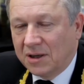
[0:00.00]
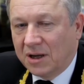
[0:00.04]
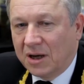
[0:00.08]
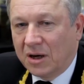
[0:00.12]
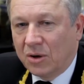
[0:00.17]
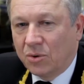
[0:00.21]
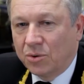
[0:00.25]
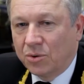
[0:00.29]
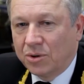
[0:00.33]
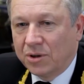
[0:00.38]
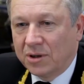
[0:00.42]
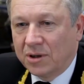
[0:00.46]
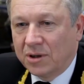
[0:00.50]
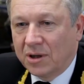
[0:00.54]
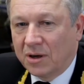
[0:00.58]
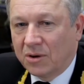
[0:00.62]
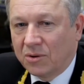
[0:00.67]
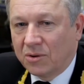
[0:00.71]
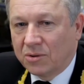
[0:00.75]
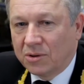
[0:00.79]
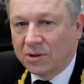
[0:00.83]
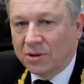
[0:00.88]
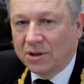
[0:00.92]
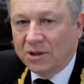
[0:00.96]
Now in
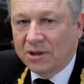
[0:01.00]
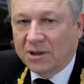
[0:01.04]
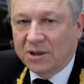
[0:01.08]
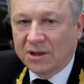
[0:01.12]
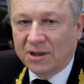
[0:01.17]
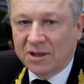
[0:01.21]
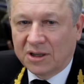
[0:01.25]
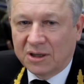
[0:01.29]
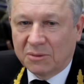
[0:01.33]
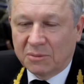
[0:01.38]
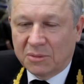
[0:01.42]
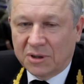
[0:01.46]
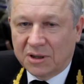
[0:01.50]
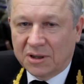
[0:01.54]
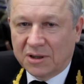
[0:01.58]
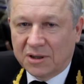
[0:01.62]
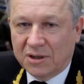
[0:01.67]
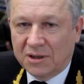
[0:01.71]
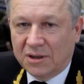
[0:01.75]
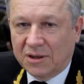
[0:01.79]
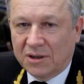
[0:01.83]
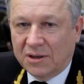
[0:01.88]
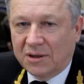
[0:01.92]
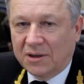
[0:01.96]
our
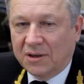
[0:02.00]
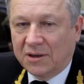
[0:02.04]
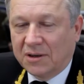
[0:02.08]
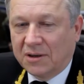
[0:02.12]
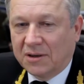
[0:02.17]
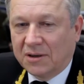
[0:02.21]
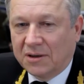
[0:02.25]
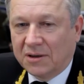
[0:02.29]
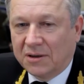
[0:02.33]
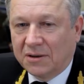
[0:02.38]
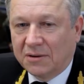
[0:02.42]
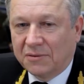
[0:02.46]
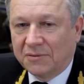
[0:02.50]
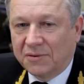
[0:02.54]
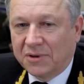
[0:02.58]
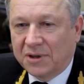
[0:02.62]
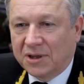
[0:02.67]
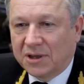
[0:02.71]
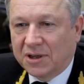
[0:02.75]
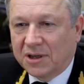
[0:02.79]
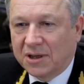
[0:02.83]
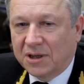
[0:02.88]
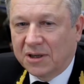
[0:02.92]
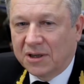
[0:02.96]
academy uh,
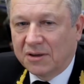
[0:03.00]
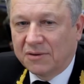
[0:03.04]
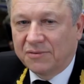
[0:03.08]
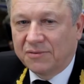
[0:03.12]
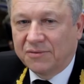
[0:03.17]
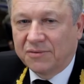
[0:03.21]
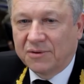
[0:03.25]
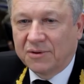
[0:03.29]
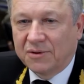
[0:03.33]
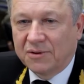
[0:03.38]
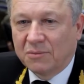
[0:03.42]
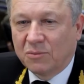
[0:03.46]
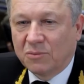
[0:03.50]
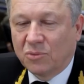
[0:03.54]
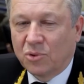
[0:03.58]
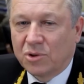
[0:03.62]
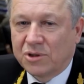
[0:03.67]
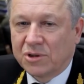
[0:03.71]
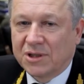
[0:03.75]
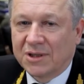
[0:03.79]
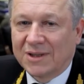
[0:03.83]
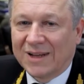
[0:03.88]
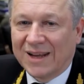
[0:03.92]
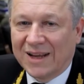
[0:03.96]
we have uh,
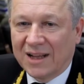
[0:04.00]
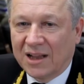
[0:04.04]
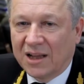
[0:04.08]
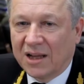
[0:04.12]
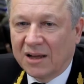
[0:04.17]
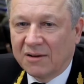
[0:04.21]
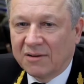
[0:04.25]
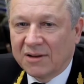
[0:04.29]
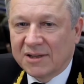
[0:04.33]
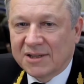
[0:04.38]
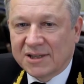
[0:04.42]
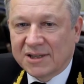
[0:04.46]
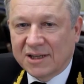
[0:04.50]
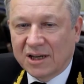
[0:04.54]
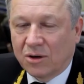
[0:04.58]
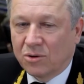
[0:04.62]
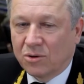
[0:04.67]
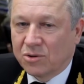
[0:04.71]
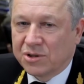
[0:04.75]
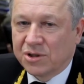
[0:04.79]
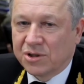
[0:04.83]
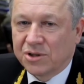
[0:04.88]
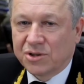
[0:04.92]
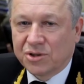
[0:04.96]
more than
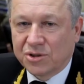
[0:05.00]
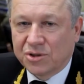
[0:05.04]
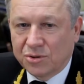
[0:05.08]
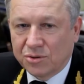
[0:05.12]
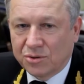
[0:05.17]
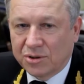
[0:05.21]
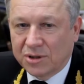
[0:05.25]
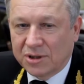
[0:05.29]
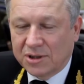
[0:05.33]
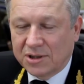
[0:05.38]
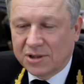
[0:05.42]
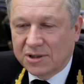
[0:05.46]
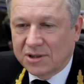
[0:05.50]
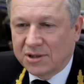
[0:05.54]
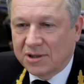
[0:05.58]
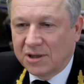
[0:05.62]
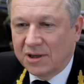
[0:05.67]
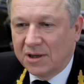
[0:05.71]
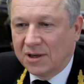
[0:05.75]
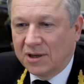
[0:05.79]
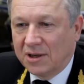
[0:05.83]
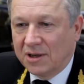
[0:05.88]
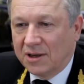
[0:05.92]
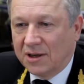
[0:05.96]
11,000 students
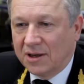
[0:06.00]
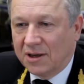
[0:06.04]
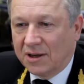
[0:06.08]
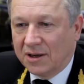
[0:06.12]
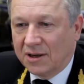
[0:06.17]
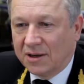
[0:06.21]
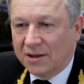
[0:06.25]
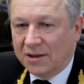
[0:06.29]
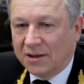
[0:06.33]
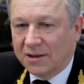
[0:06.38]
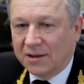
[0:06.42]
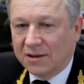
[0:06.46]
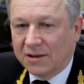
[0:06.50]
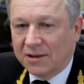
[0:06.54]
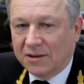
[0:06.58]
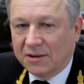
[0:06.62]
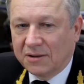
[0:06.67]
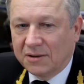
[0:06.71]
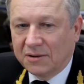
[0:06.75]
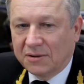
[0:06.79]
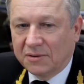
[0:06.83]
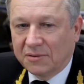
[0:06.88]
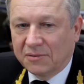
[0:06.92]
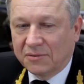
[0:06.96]
and
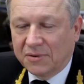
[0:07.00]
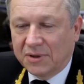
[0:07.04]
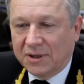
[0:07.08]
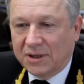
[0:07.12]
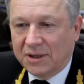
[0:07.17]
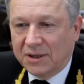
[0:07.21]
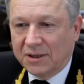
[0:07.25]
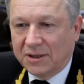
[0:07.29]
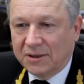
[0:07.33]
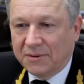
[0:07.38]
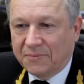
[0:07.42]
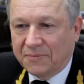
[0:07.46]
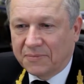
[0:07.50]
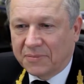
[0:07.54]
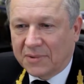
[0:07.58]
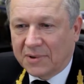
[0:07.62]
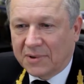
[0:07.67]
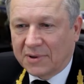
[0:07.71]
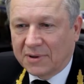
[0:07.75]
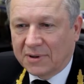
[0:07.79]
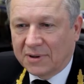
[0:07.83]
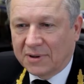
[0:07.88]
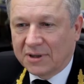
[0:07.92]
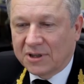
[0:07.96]
uh, we
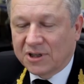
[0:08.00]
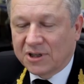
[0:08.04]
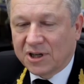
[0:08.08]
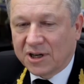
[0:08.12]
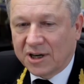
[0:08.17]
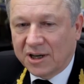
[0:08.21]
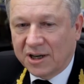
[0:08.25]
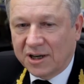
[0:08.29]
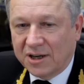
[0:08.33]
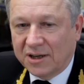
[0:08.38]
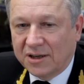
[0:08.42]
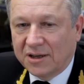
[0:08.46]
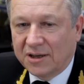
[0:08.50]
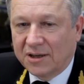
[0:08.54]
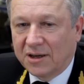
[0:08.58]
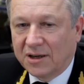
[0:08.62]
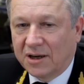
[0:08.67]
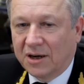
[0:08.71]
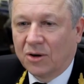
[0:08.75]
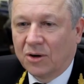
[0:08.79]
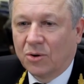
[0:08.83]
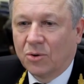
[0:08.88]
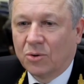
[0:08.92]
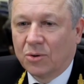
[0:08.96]
uh, train
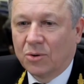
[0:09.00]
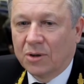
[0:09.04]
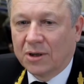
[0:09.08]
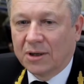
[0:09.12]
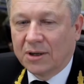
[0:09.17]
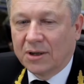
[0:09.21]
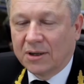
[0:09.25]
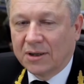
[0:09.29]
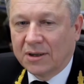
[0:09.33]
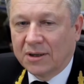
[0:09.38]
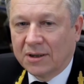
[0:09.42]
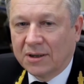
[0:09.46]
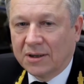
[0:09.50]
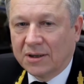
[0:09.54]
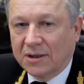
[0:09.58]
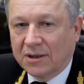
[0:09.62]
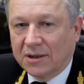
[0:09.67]
our